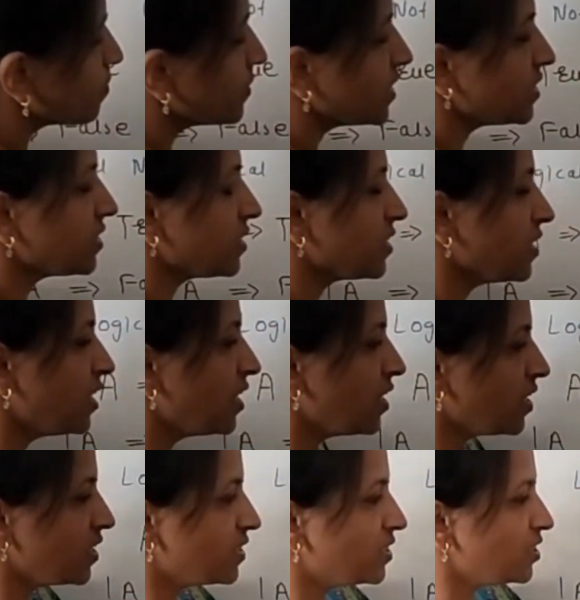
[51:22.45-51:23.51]
this?
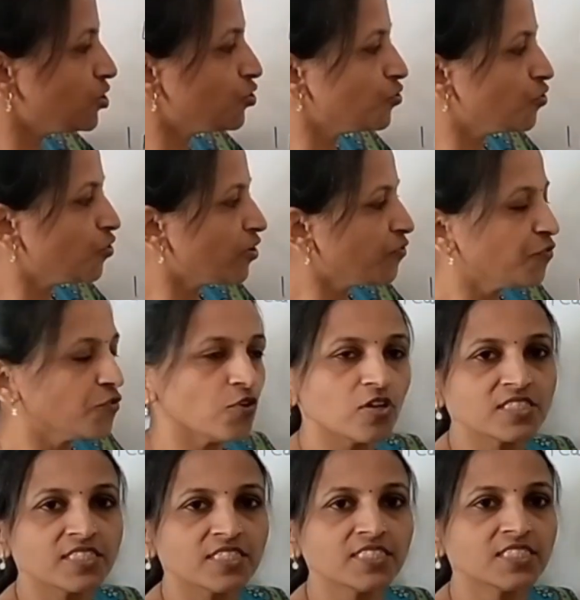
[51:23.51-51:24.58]
Is it true or
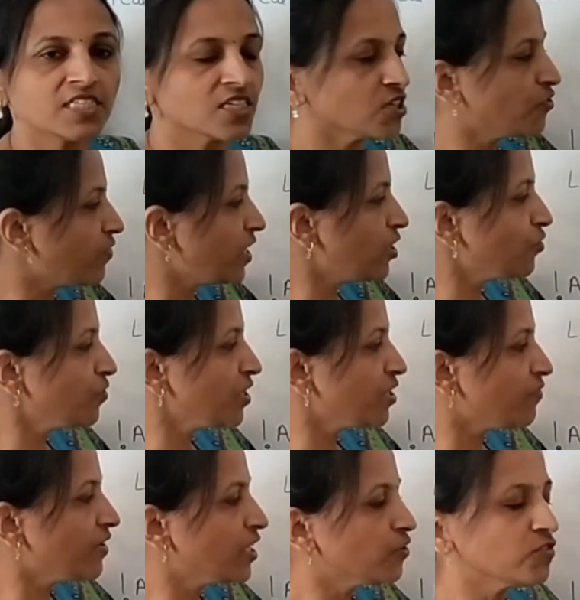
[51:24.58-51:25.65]
false? This equal to
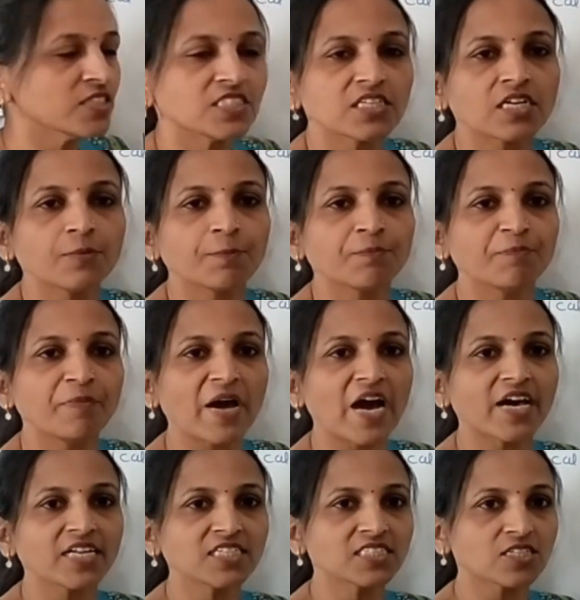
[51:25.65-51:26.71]
equal to is a
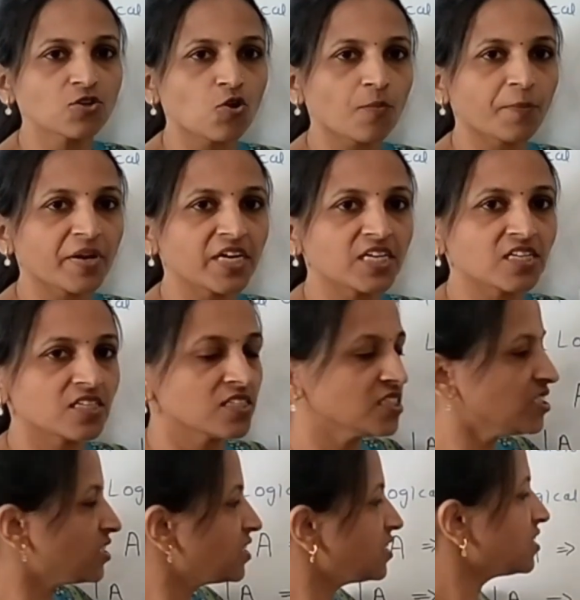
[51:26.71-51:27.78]
comparison operator.
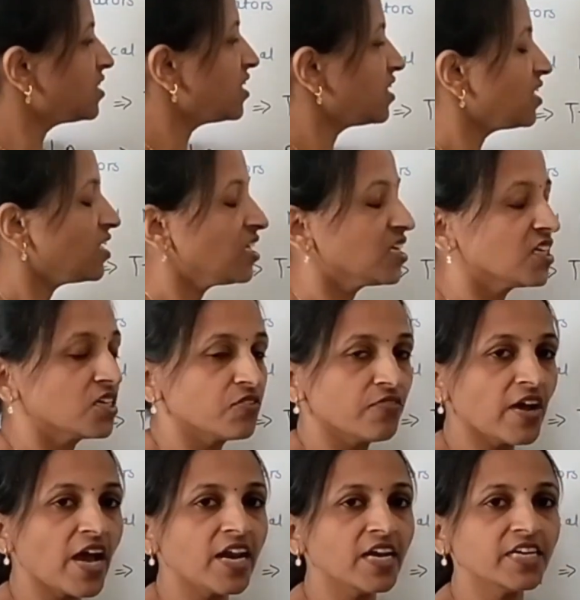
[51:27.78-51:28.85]
This is a
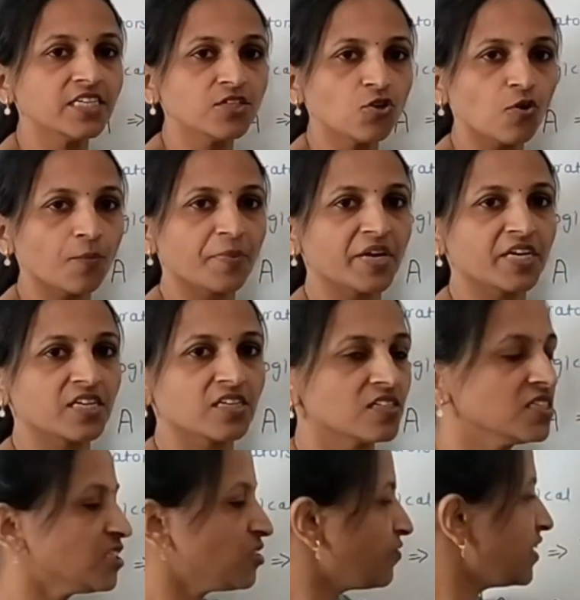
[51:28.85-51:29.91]
equality operator.
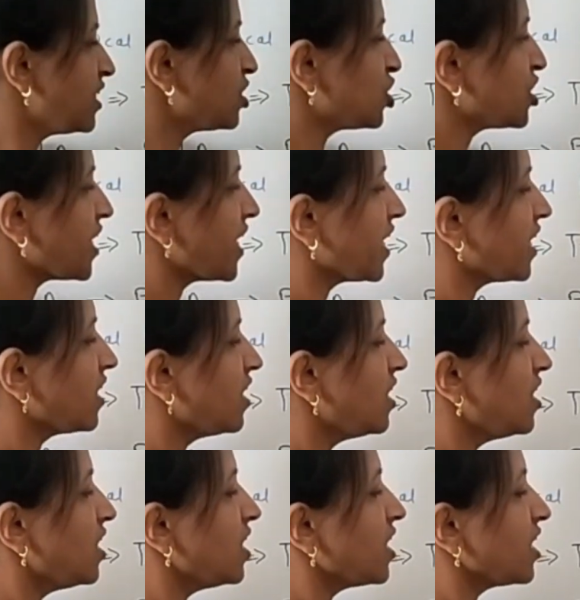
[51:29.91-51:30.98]
This will
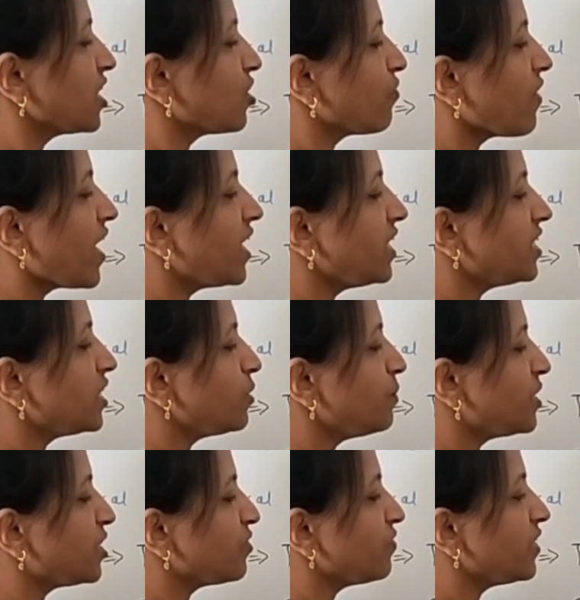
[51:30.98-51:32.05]
check
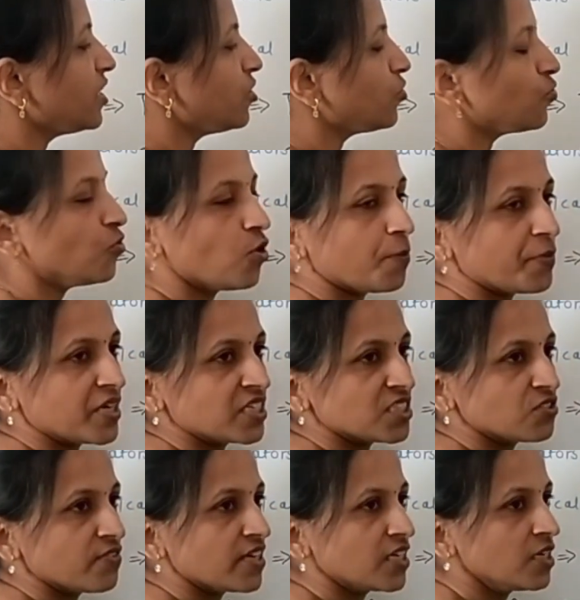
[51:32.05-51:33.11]
equality between two
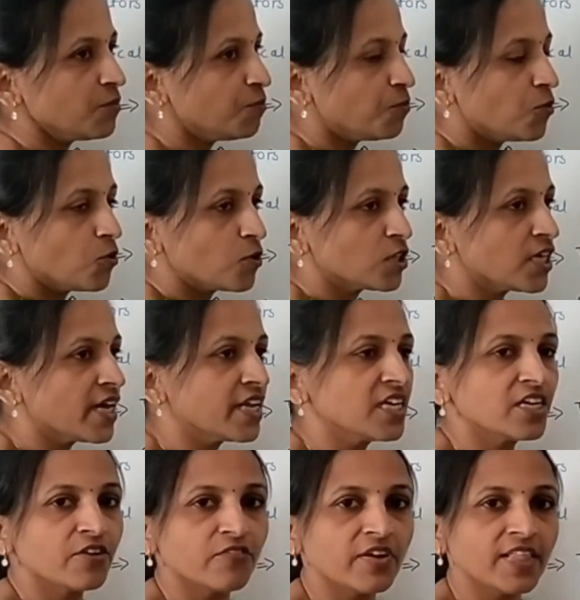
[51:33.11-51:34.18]
operands. Where if both are
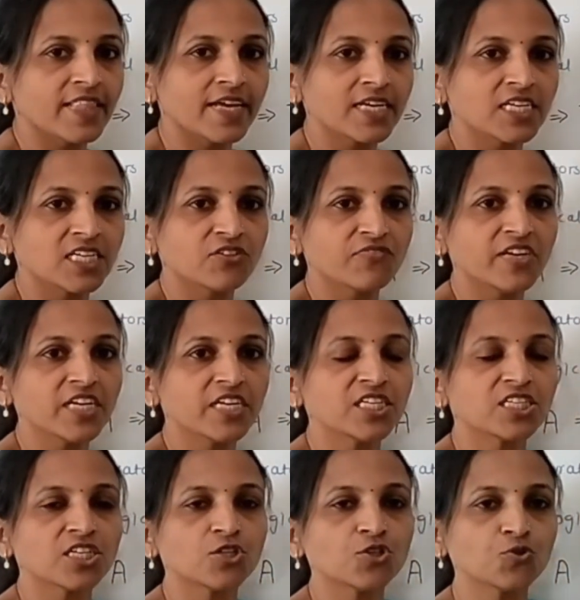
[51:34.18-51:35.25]
equal, then it will
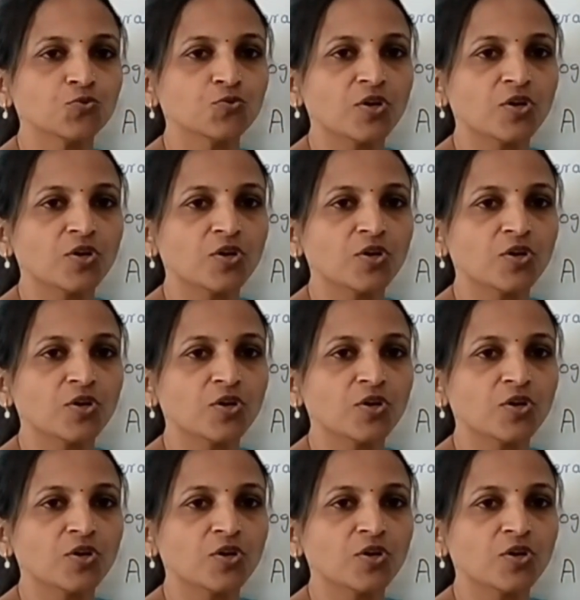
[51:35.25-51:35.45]
return true.